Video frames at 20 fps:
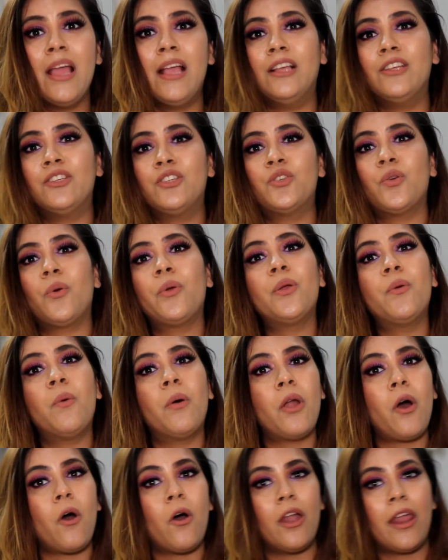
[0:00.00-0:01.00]
is show you
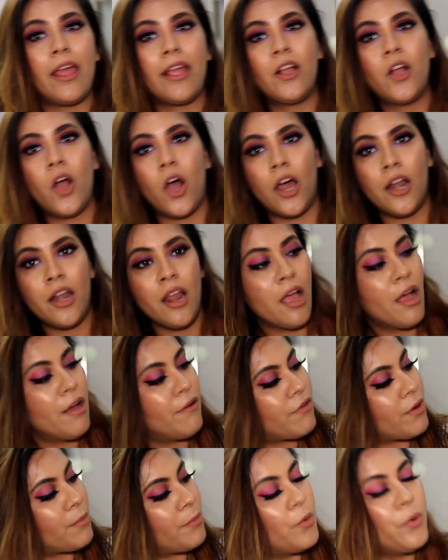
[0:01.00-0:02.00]
what all I got
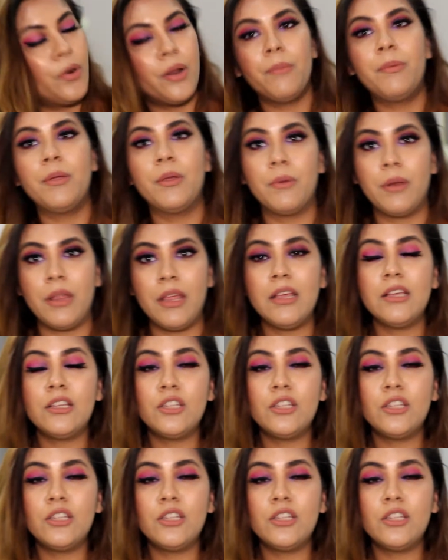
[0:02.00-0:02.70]
from Huda Beauty.